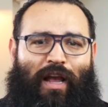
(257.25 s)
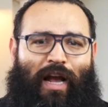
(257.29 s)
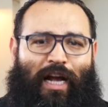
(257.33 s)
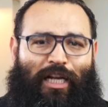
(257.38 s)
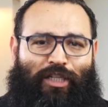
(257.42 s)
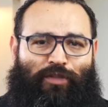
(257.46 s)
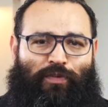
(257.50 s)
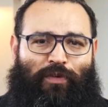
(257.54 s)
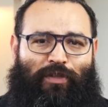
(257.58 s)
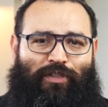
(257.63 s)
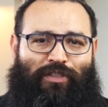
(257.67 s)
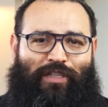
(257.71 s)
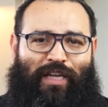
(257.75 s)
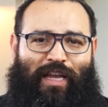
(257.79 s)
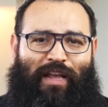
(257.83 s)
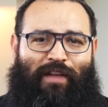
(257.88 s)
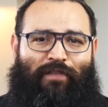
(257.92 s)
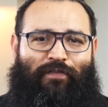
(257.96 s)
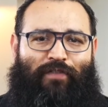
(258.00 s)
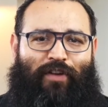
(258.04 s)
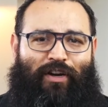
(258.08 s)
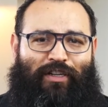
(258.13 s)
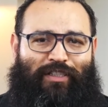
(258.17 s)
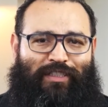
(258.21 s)
As we'll see
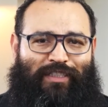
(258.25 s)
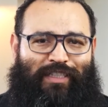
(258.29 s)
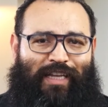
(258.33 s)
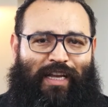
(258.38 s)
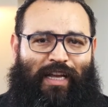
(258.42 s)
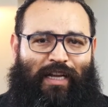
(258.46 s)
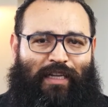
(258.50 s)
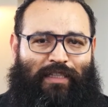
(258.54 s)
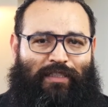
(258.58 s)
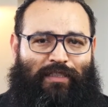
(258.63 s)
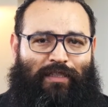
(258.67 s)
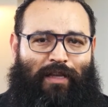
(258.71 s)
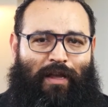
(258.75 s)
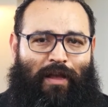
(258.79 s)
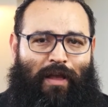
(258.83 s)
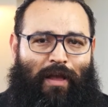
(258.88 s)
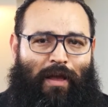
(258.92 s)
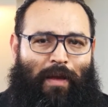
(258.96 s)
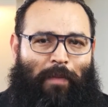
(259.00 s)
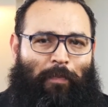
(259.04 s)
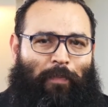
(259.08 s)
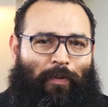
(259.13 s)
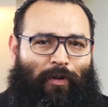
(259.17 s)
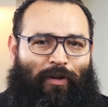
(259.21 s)
in verse 6,
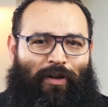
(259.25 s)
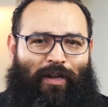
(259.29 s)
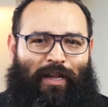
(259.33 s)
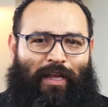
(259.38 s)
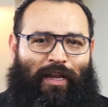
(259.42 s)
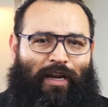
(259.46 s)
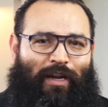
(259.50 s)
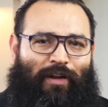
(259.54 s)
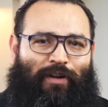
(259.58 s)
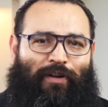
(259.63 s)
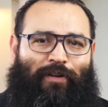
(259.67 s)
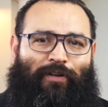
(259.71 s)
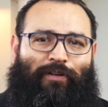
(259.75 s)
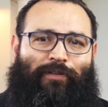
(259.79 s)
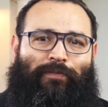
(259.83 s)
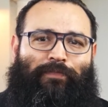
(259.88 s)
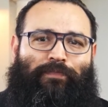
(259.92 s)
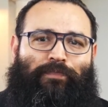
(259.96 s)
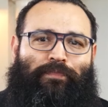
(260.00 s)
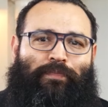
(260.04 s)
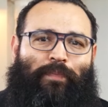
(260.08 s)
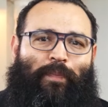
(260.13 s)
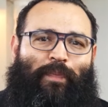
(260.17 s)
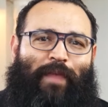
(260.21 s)

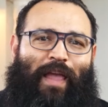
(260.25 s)
political